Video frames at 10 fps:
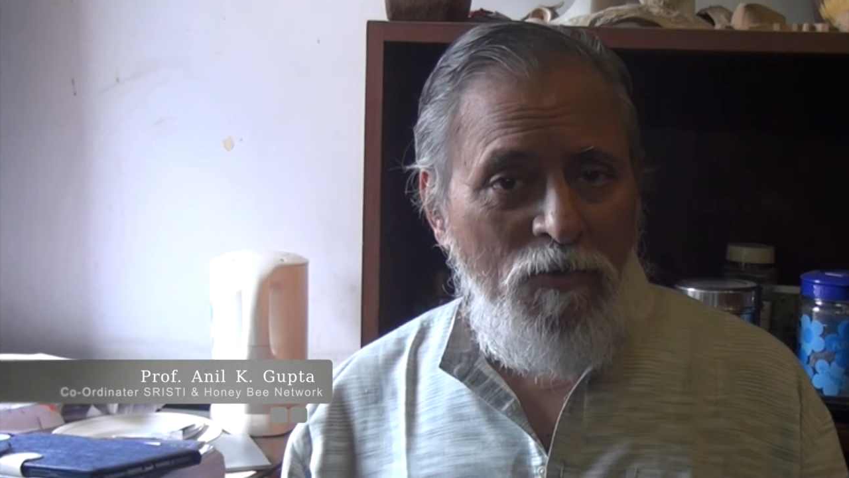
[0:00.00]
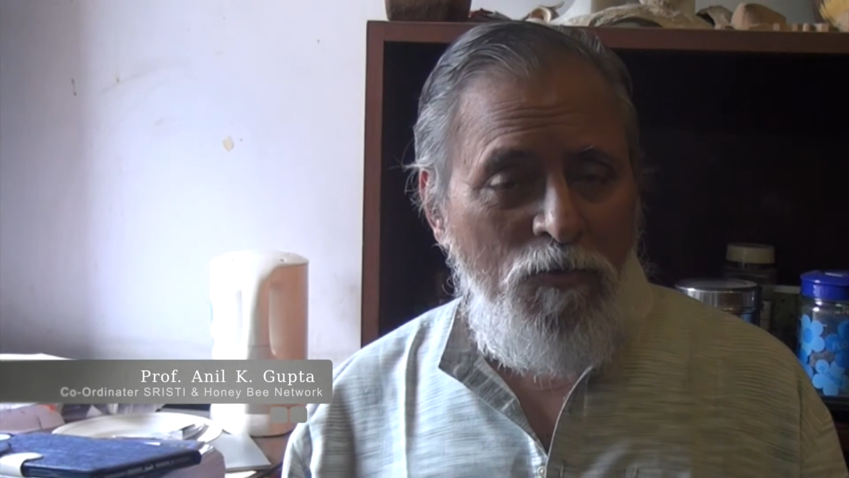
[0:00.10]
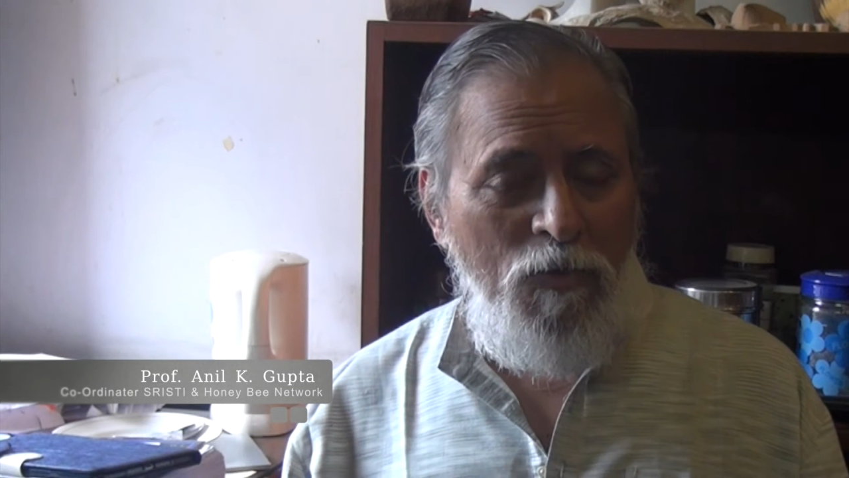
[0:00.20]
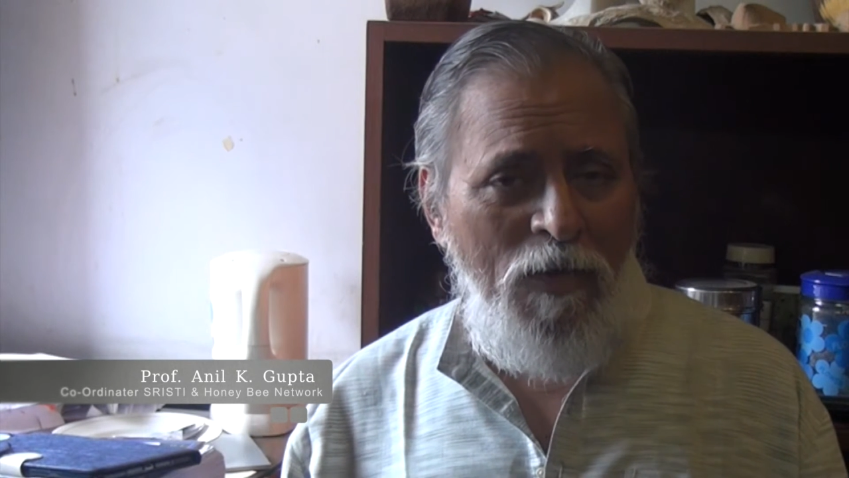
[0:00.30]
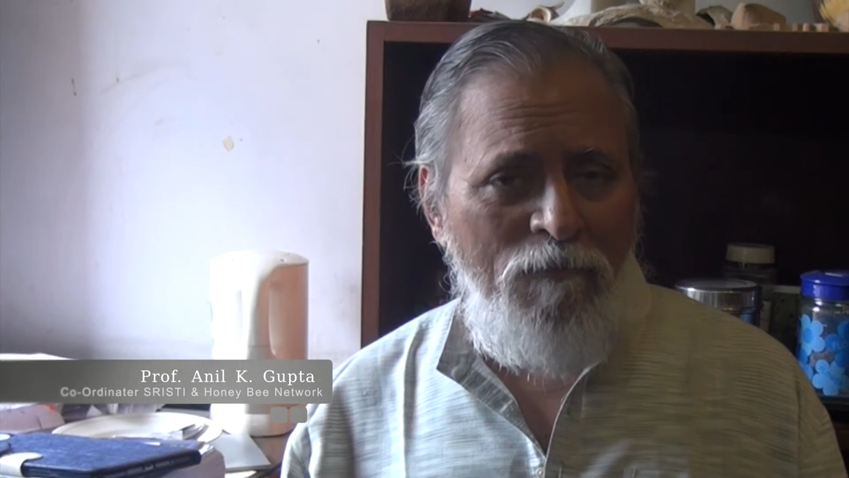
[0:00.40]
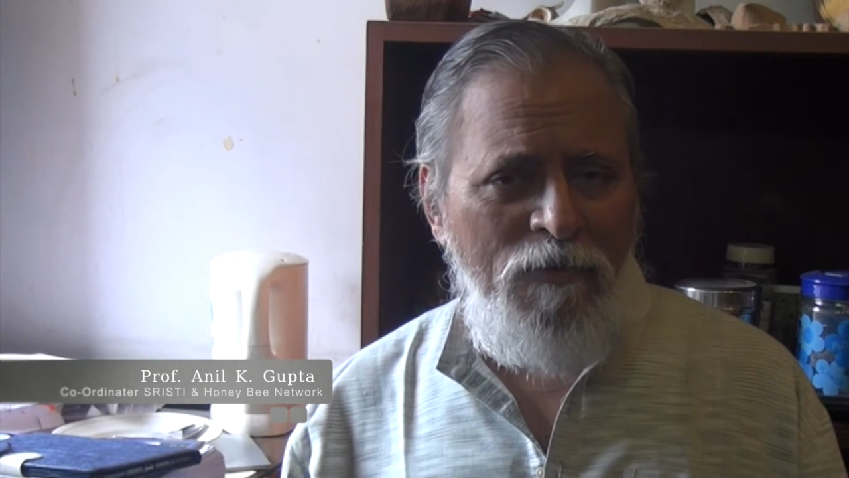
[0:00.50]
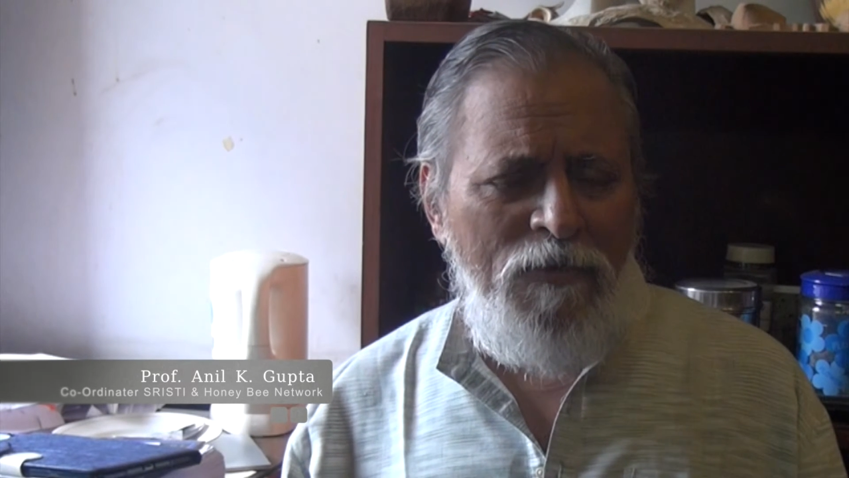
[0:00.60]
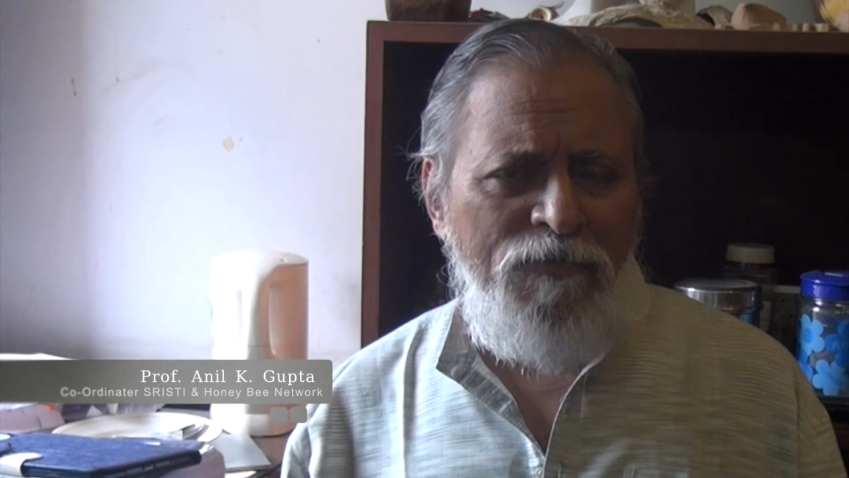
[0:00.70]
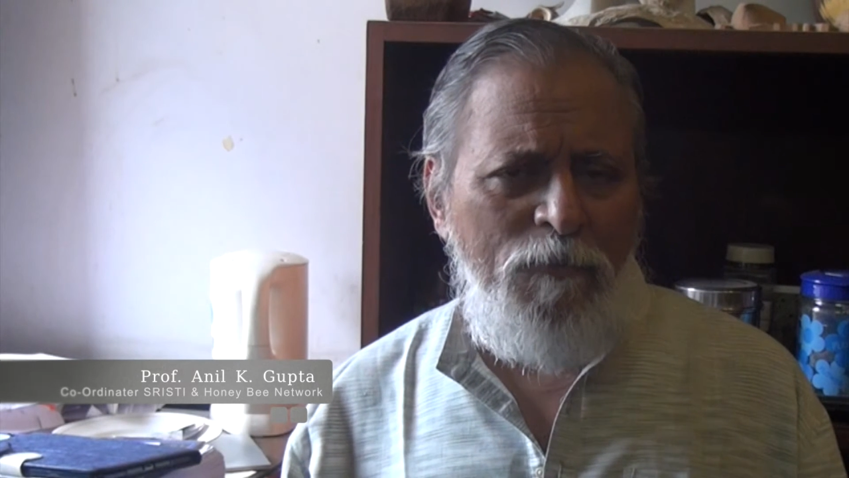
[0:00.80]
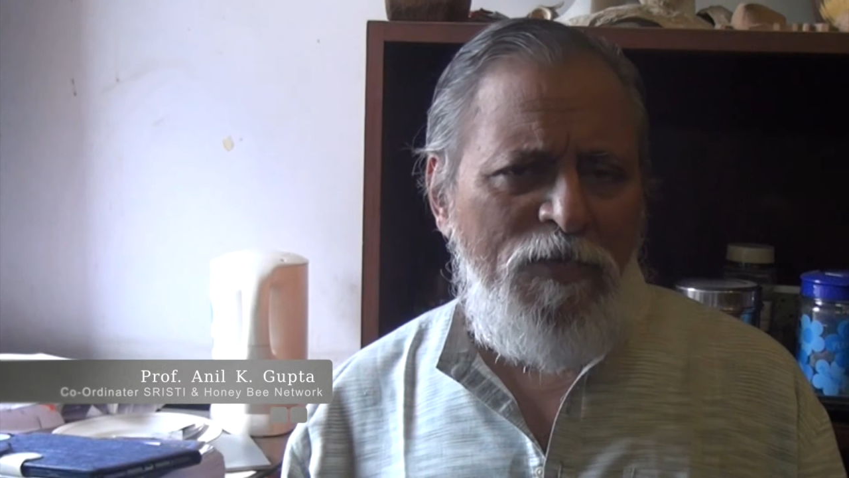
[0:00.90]
who have
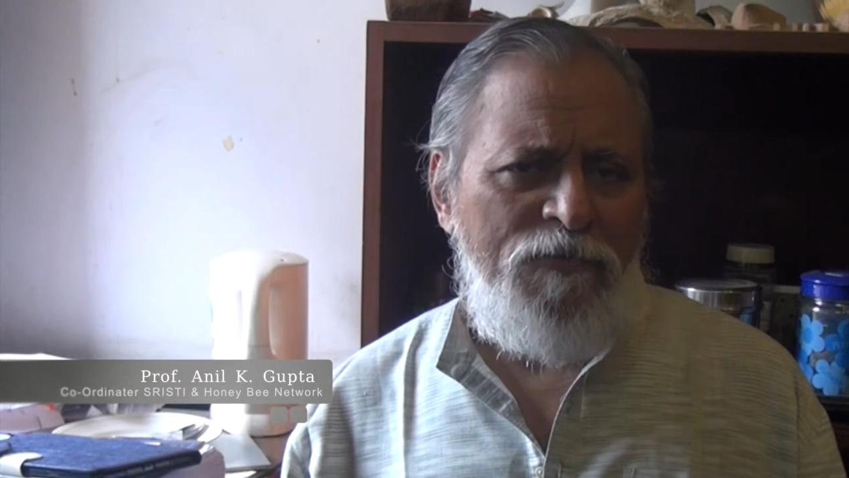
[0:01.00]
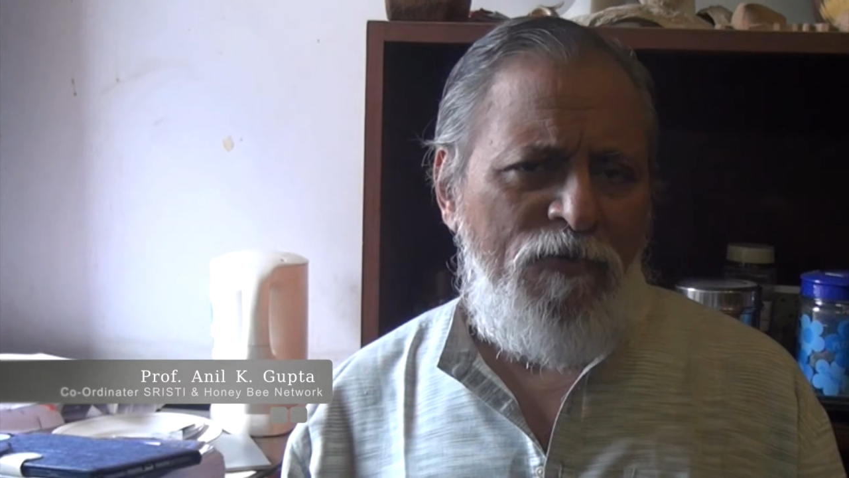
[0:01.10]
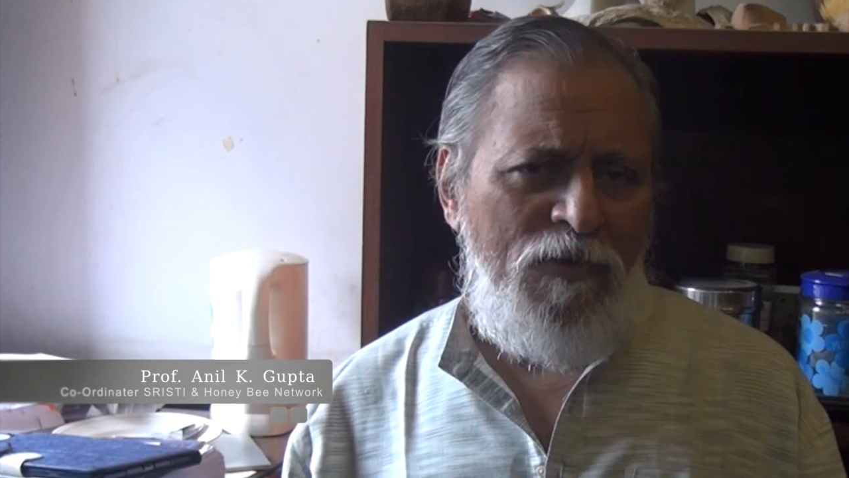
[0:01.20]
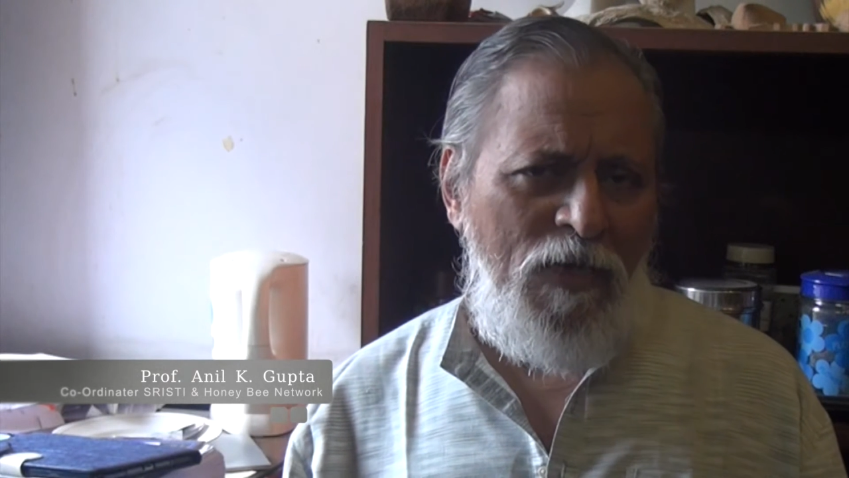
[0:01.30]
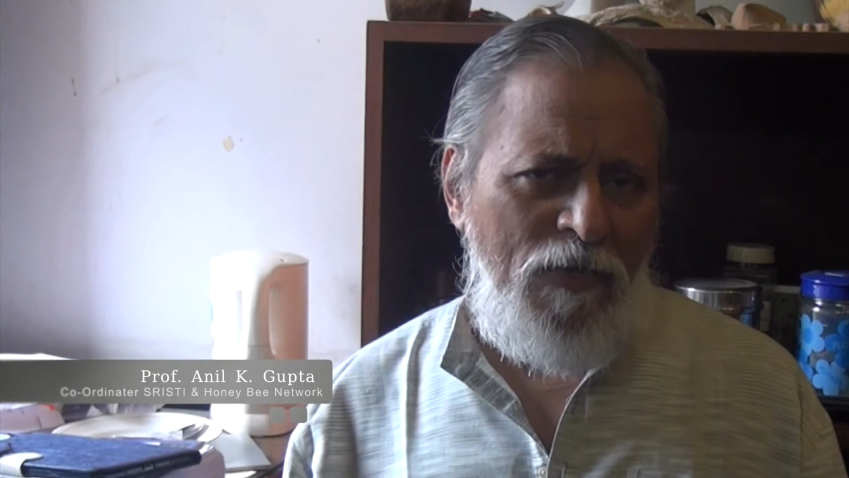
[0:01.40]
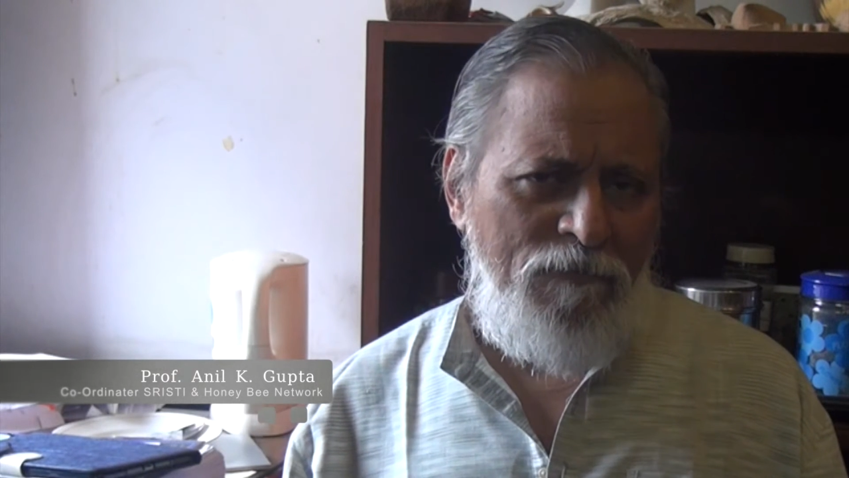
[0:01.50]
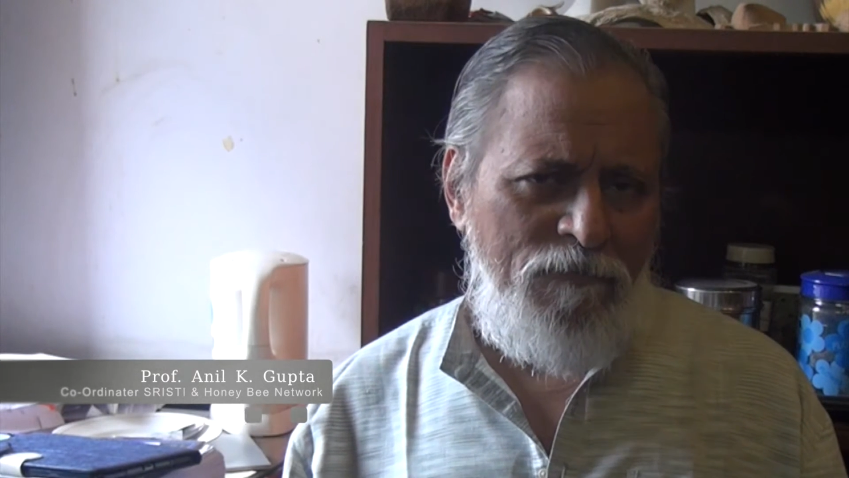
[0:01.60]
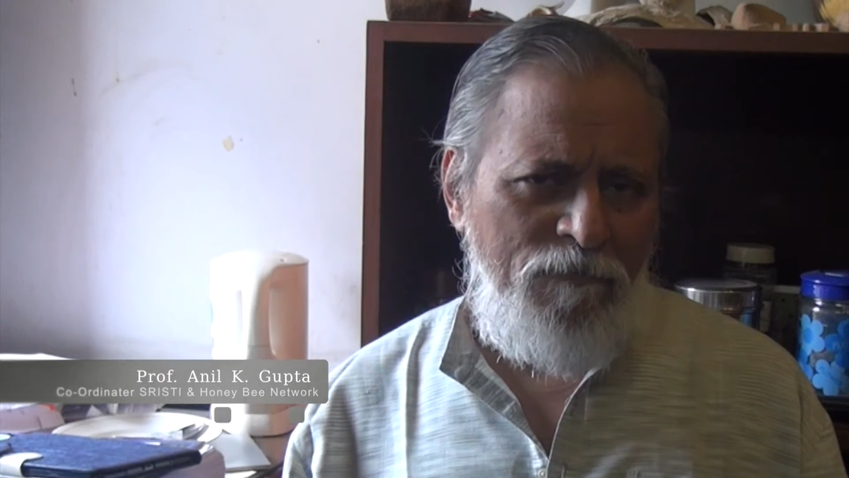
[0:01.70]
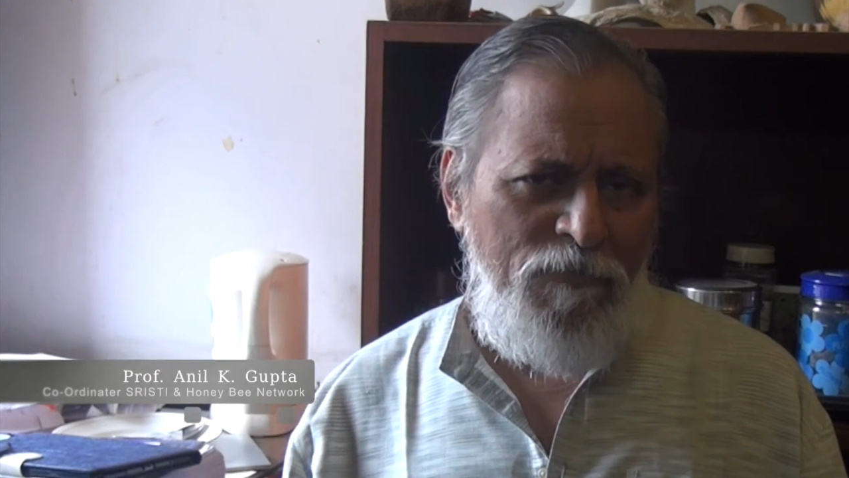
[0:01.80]
lived a blissful life.